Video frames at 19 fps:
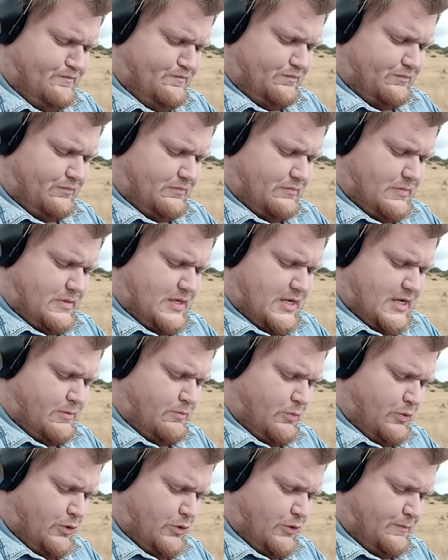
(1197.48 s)
ten
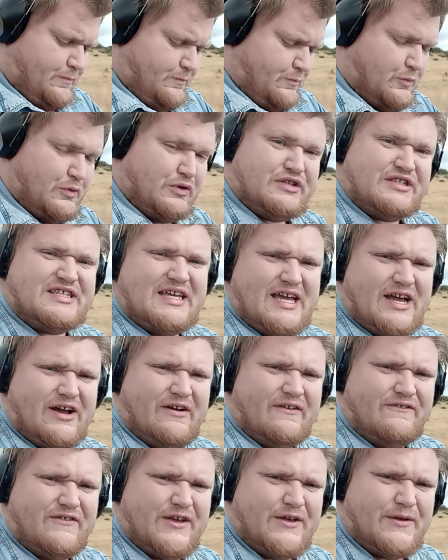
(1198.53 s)
more. We'll see how I
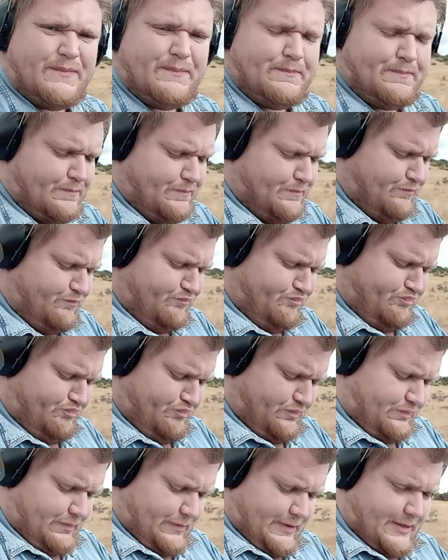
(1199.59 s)
feel.
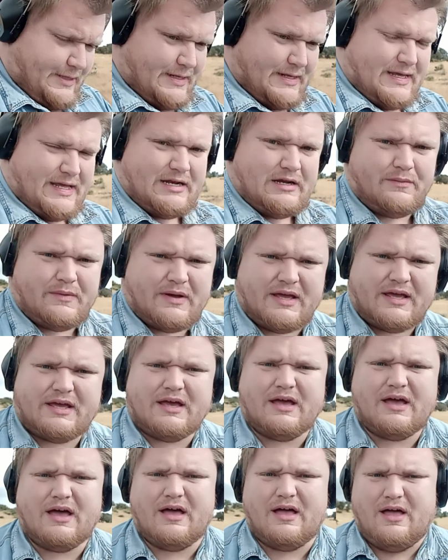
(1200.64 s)
Anyway,
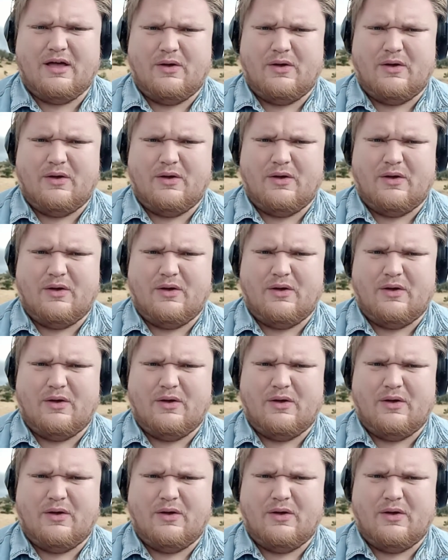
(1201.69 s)
oh,